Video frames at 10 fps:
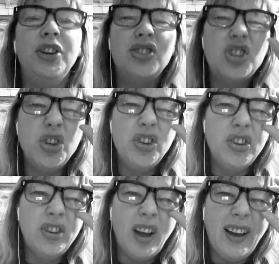
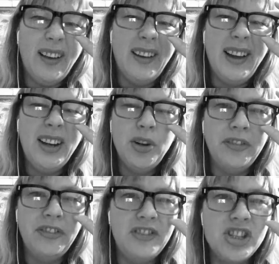too
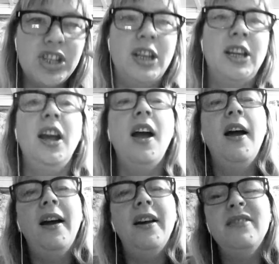fishy.
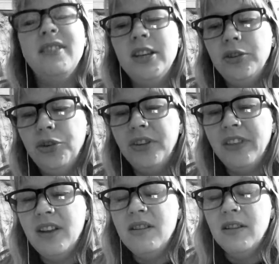And,
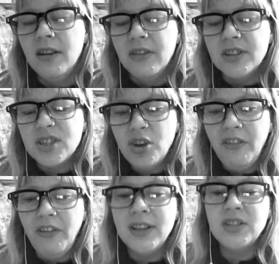then the stir
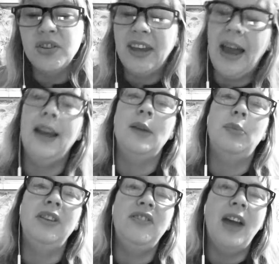fry is okay,
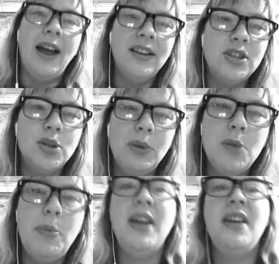but if you add too many
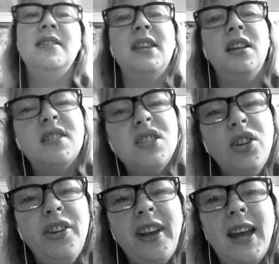peas, then it's not
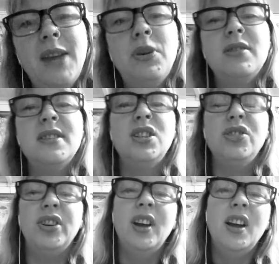okay, because,
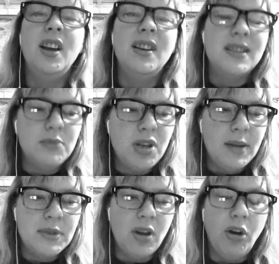
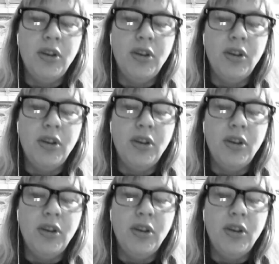sometimes it